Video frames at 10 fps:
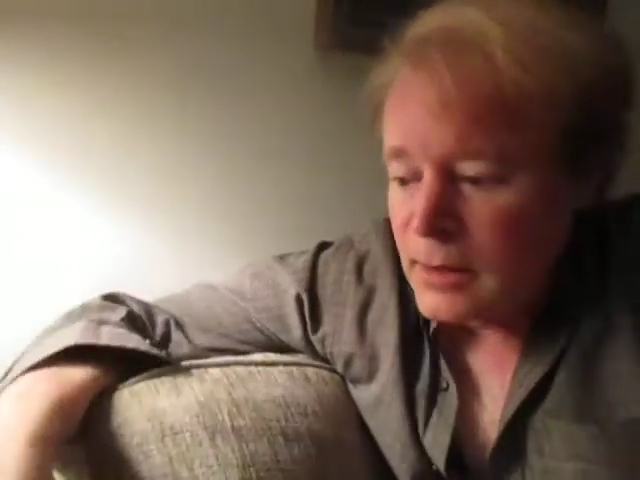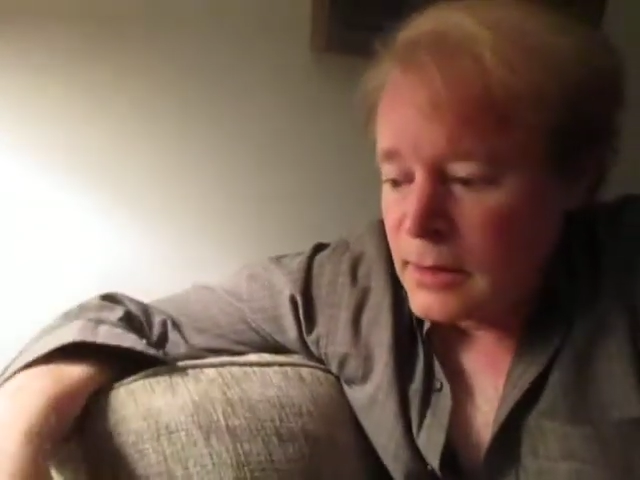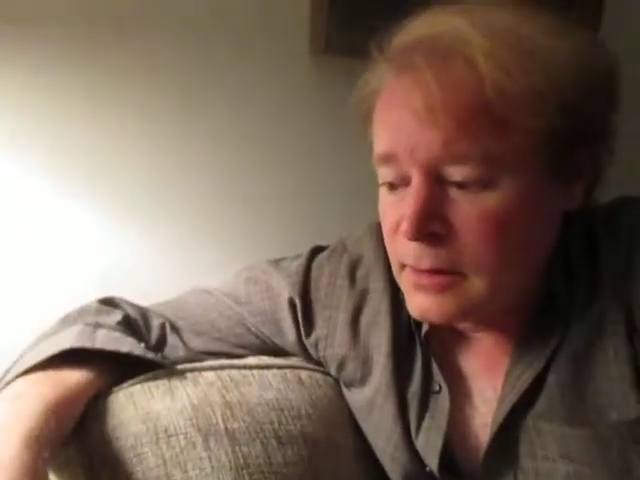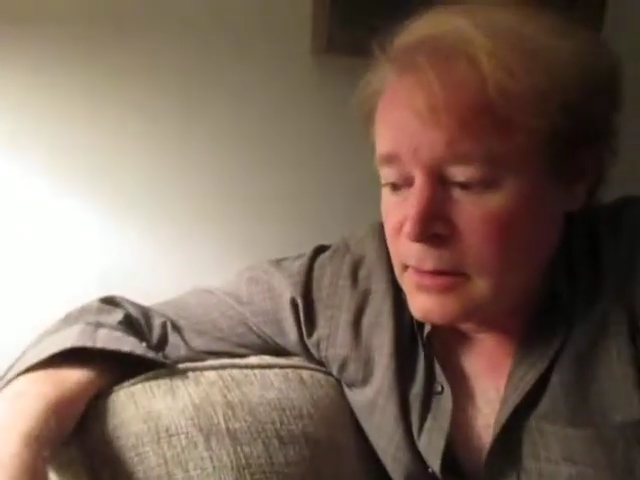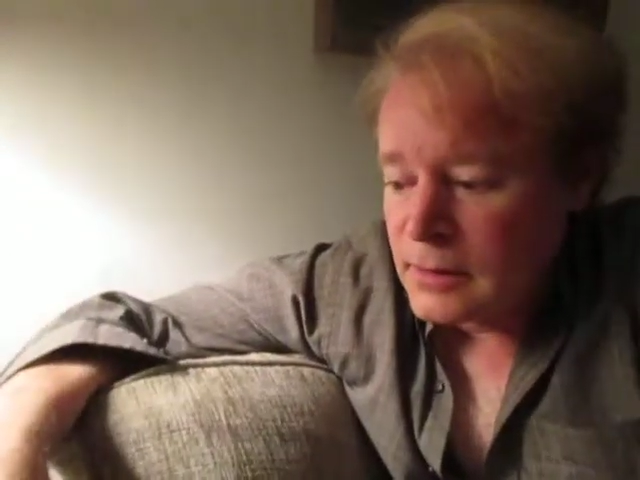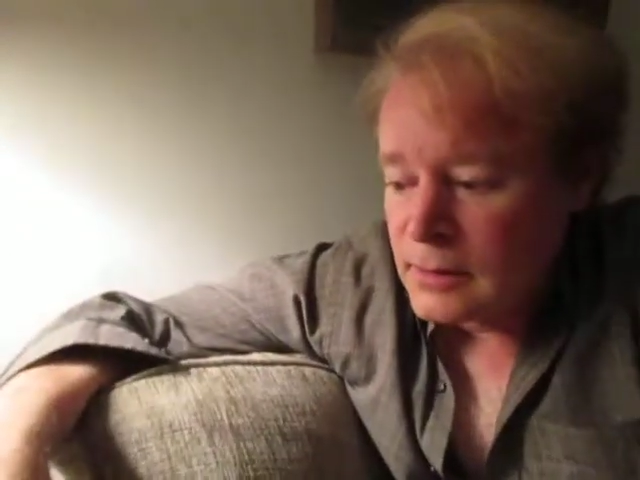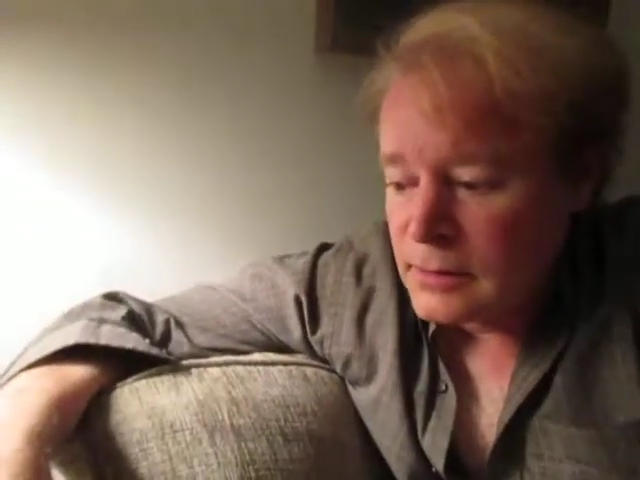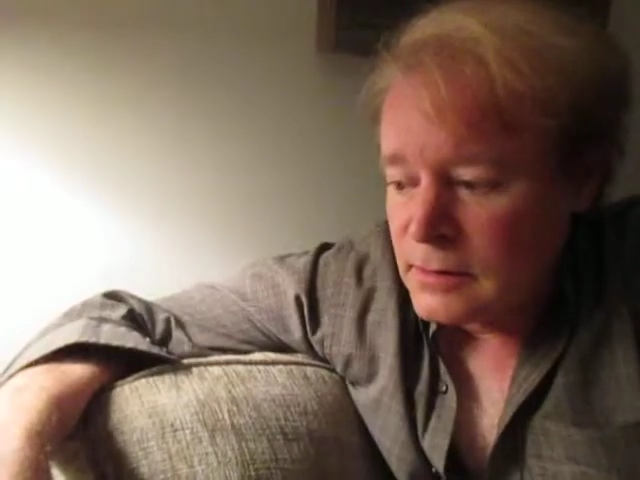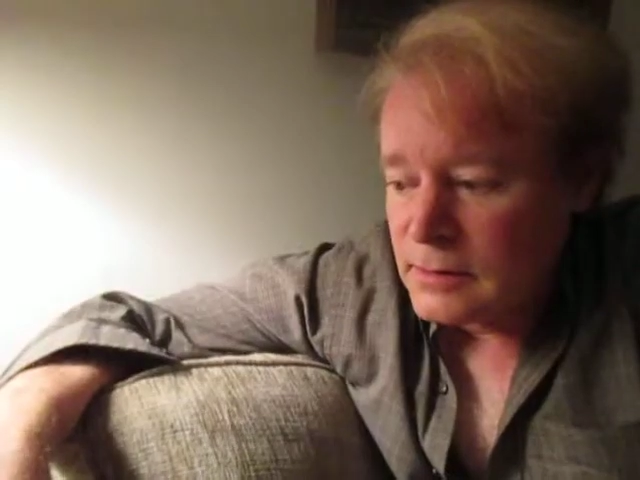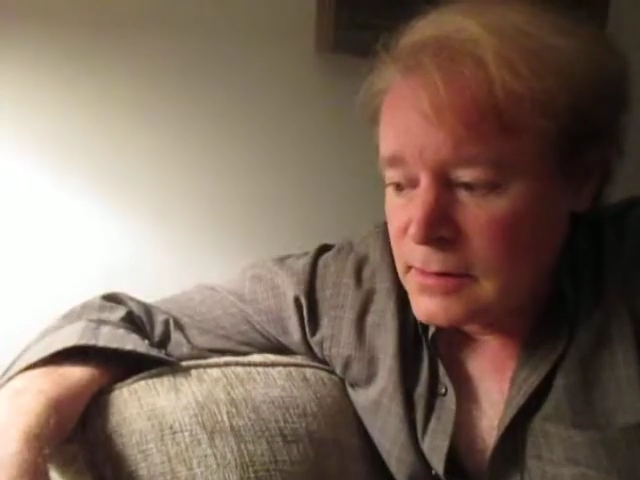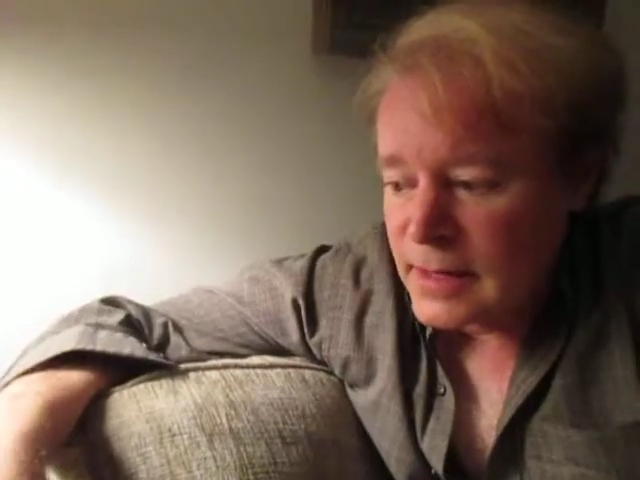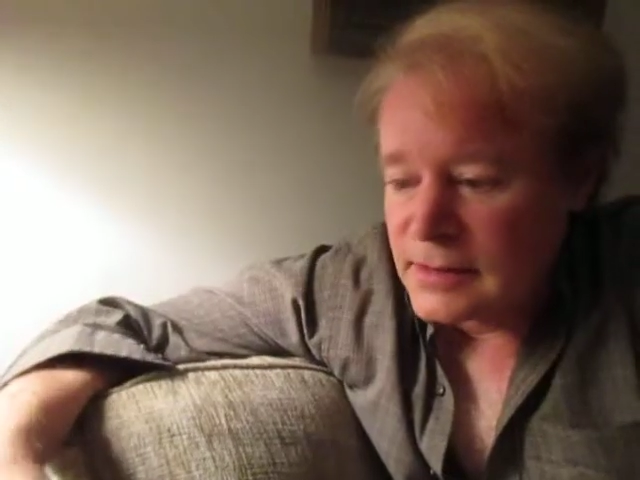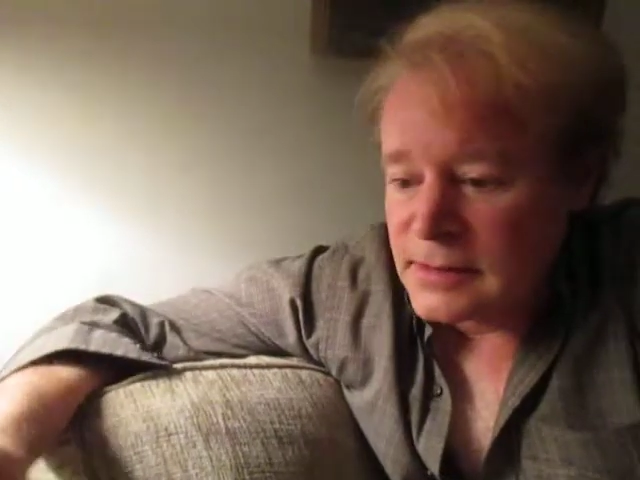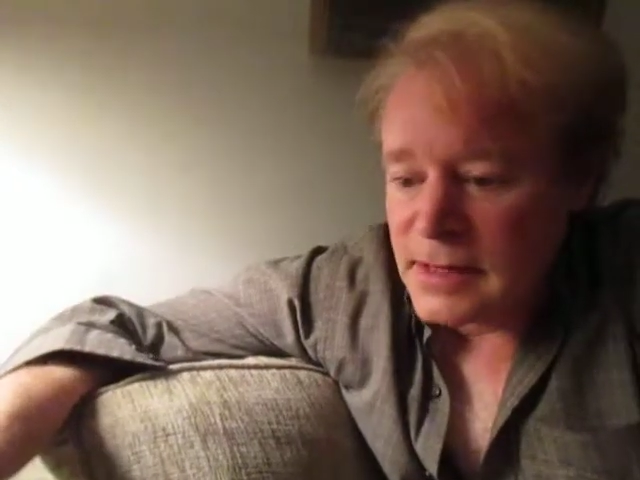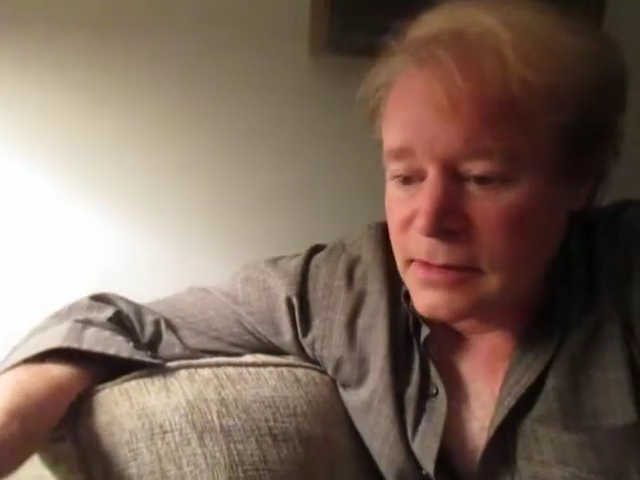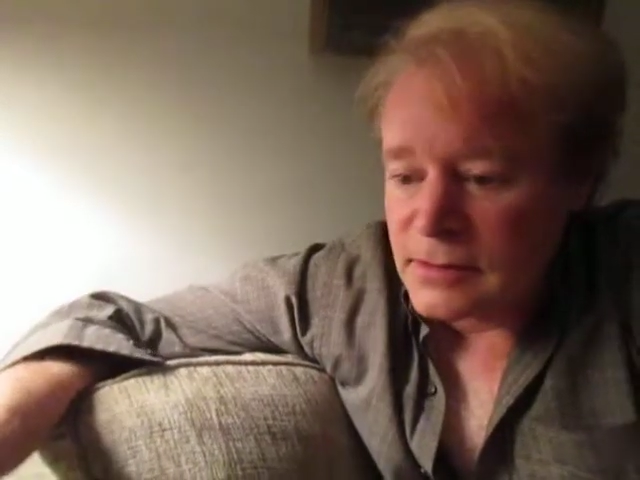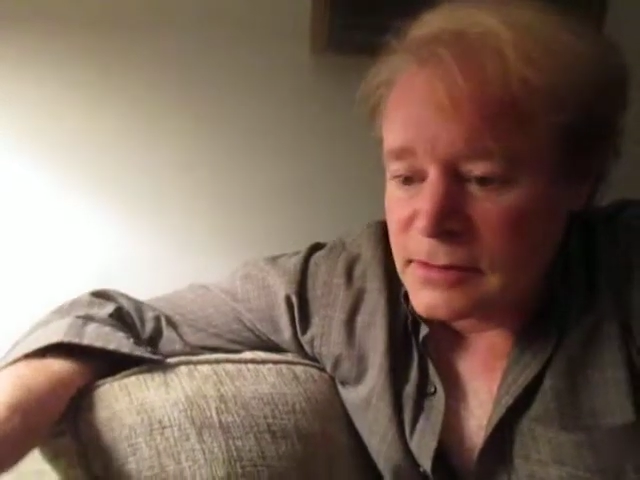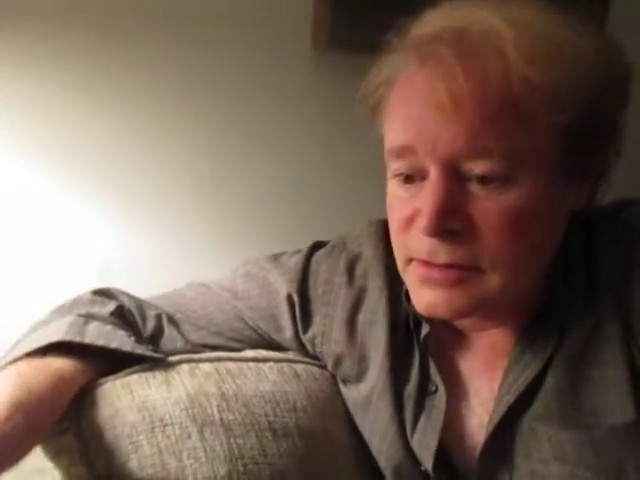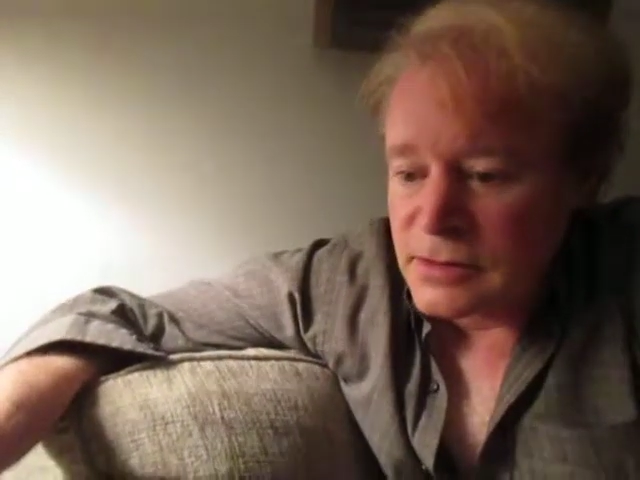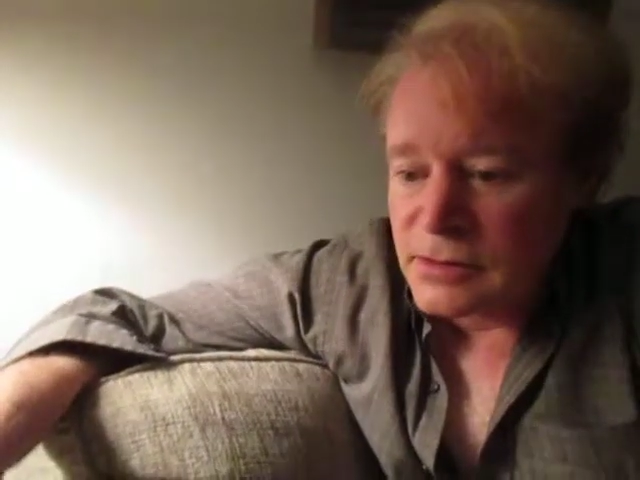uh, that
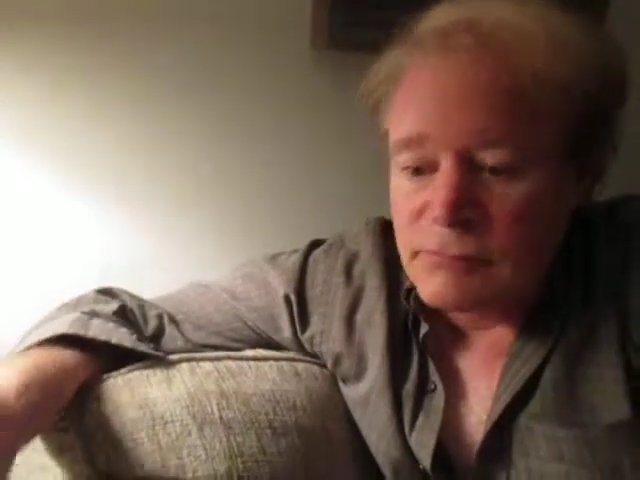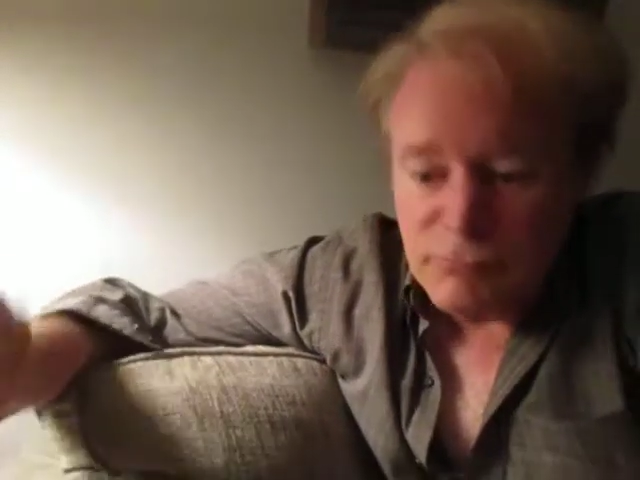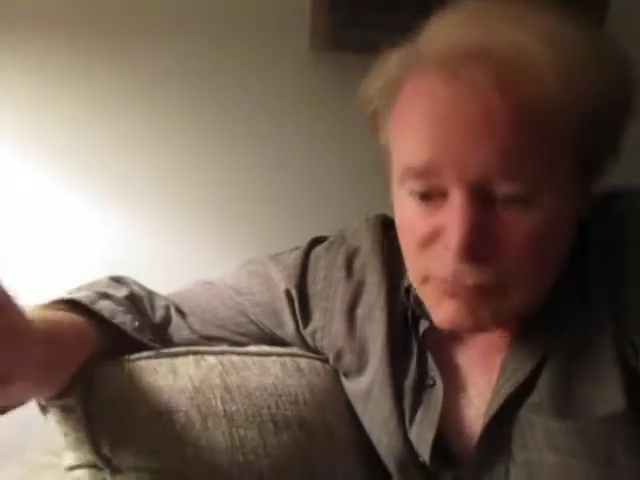tells